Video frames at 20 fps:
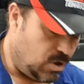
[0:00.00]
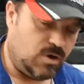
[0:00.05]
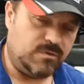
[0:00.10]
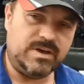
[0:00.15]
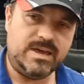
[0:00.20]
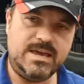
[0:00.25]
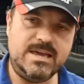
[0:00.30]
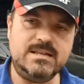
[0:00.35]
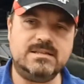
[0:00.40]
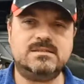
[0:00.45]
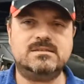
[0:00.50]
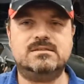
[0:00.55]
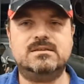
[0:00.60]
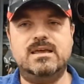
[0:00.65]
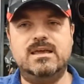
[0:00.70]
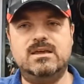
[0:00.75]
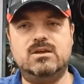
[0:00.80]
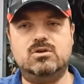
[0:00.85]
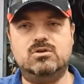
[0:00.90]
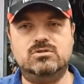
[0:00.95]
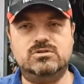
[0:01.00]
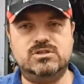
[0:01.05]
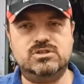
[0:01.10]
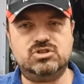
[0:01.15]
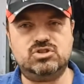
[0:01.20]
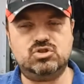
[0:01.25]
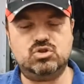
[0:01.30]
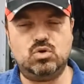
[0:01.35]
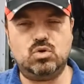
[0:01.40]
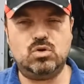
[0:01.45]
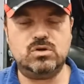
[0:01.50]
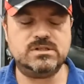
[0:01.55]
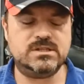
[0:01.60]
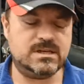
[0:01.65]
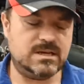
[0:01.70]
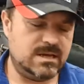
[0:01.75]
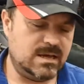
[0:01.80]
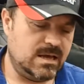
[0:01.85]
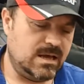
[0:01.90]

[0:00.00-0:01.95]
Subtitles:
it overheats, it could distort.